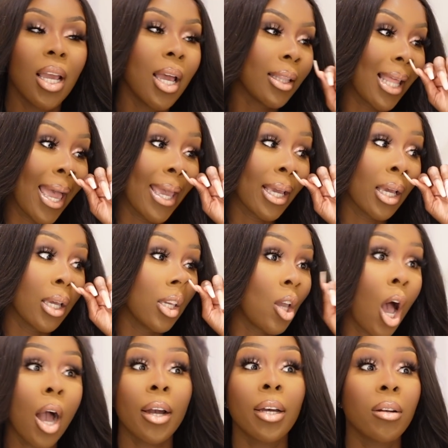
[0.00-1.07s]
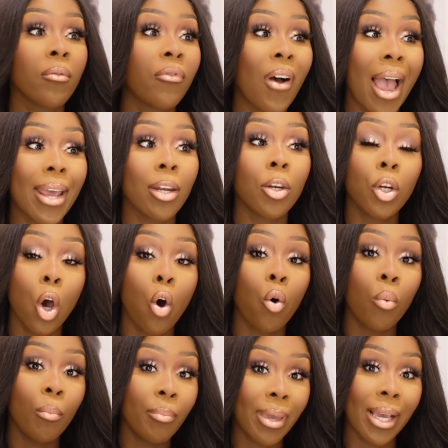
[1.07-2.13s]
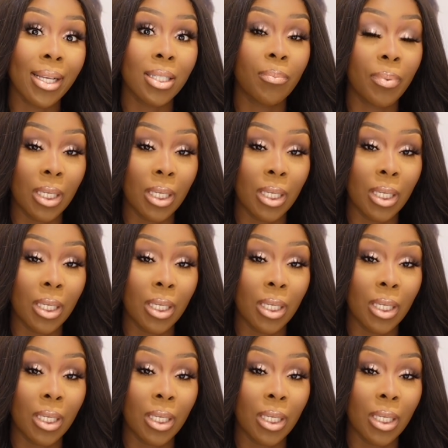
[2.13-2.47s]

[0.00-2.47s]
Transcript: Like, y'all couldn't find no mixed